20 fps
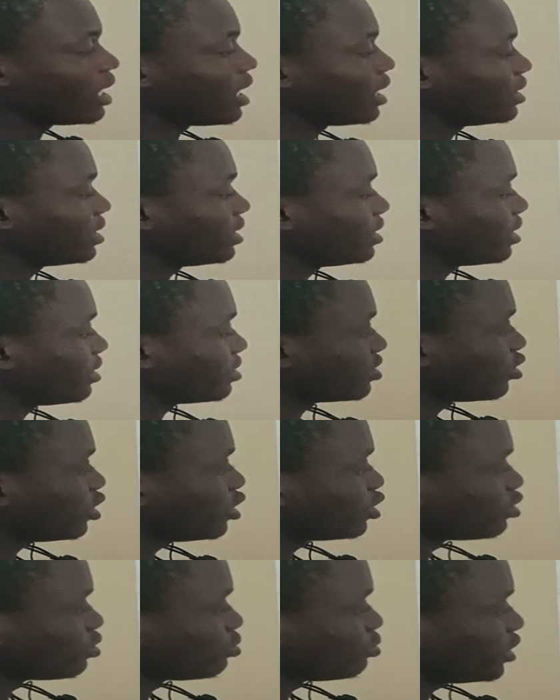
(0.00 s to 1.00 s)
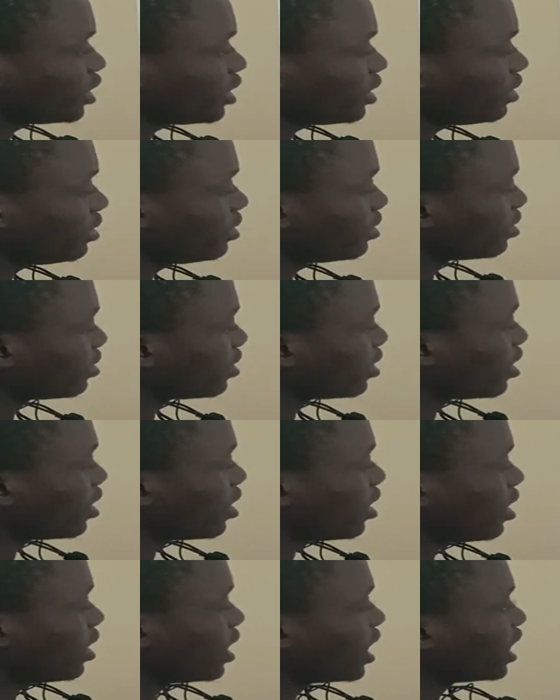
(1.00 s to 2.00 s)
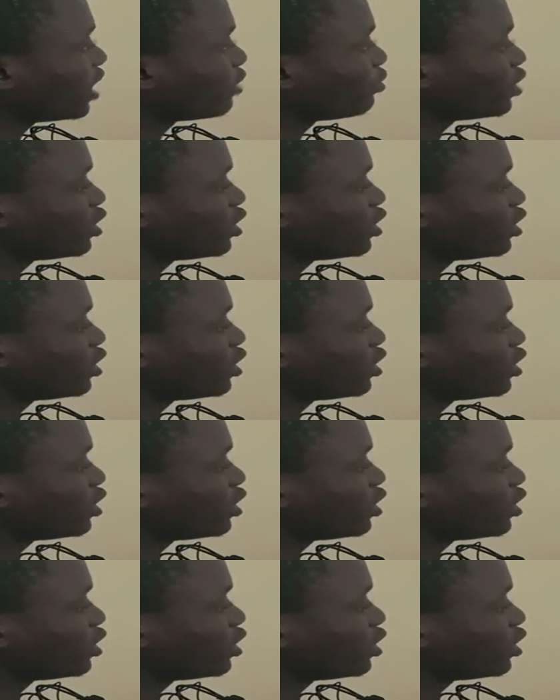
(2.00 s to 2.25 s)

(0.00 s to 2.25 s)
and then there's going to be a